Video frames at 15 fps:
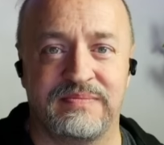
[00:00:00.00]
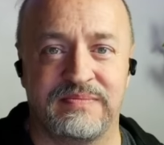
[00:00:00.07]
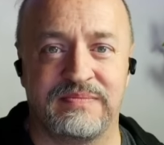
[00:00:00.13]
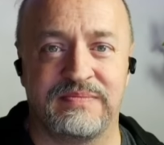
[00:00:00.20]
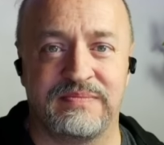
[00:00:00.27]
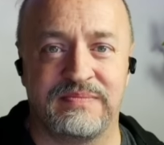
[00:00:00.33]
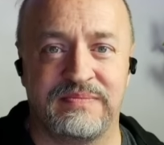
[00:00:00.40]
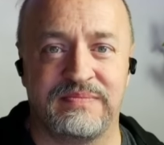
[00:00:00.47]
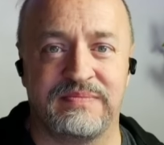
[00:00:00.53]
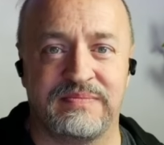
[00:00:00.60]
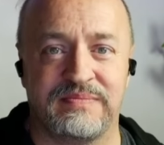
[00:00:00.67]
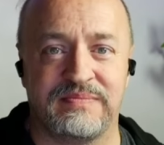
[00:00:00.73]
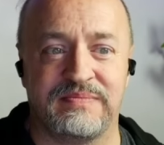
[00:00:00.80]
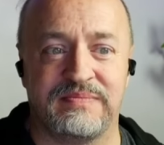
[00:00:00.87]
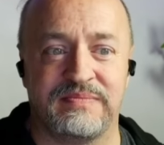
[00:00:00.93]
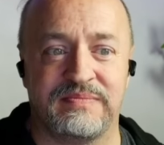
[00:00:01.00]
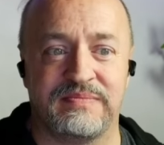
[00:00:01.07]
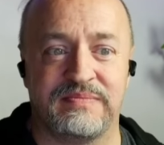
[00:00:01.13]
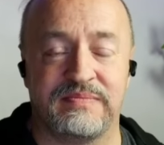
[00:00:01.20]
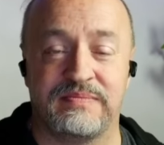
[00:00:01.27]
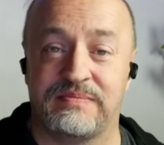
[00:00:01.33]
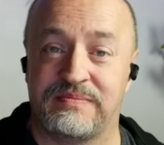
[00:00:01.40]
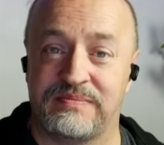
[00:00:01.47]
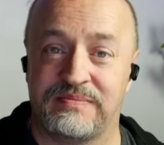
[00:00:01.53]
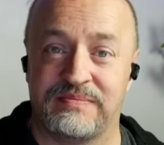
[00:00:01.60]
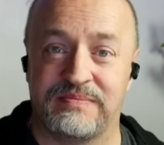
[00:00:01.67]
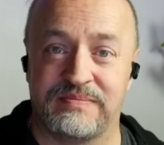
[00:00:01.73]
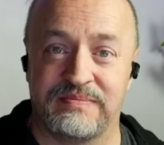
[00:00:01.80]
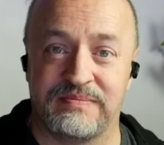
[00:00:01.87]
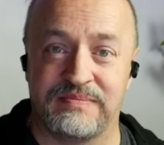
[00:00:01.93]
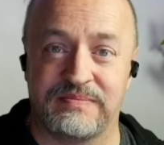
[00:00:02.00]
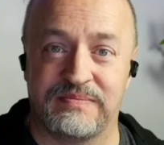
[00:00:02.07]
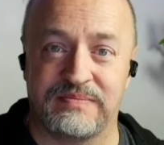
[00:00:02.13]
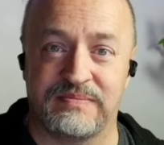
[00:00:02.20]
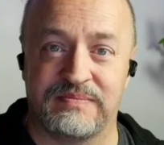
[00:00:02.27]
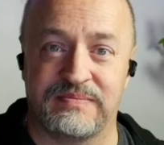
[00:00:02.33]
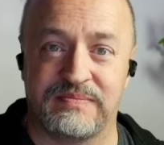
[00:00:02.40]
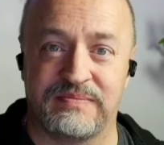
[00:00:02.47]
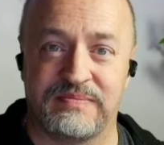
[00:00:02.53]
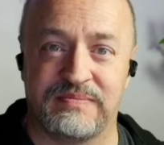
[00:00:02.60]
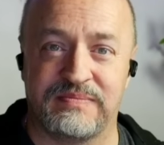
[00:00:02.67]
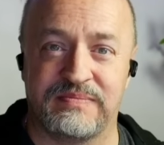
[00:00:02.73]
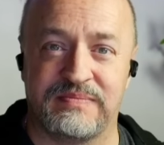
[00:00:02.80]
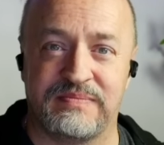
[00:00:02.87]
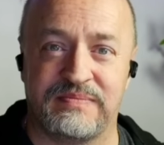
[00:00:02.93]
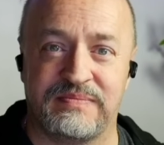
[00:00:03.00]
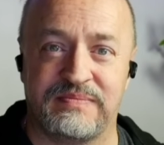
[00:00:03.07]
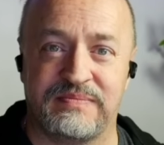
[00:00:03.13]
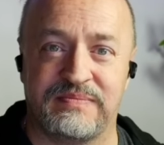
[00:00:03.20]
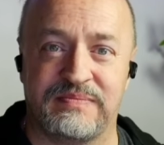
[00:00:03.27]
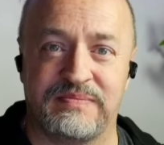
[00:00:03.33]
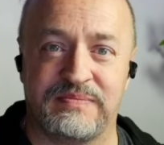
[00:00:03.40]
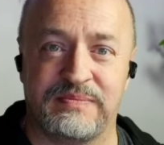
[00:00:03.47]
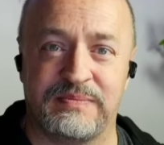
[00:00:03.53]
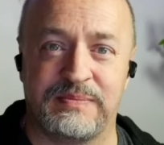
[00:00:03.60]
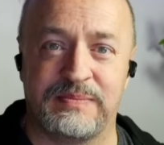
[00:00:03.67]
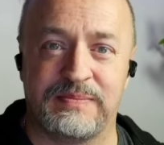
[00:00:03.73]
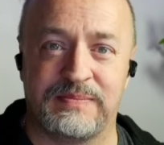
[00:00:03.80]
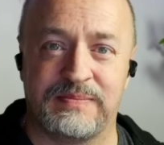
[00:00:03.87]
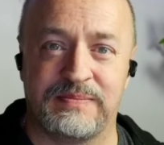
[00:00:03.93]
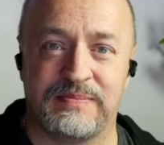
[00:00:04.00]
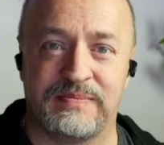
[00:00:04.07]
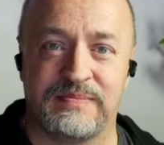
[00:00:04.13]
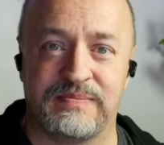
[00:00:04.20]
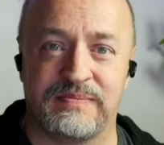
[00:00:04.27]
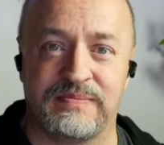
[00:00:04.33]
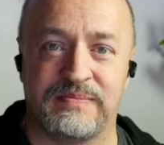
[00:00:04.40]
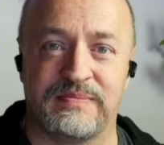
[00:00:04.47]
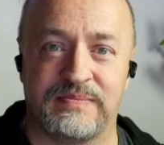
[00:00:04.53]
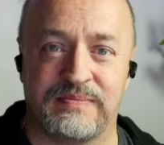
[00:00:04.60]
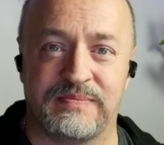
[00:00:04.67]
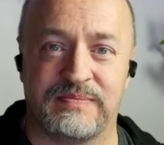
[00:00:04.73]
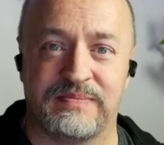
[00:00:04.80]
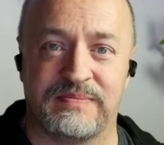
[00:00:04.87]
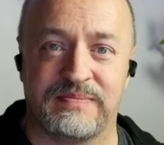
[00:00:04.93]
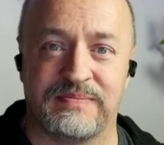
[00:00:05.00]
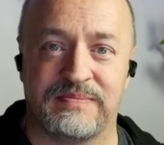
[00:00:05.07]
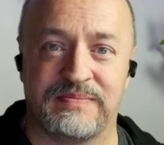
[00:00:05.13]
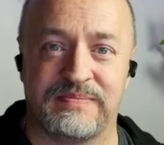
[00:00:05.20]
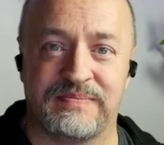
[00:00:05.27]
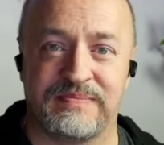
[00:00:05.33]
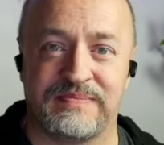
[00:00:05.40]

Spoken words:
The person shown says nothing.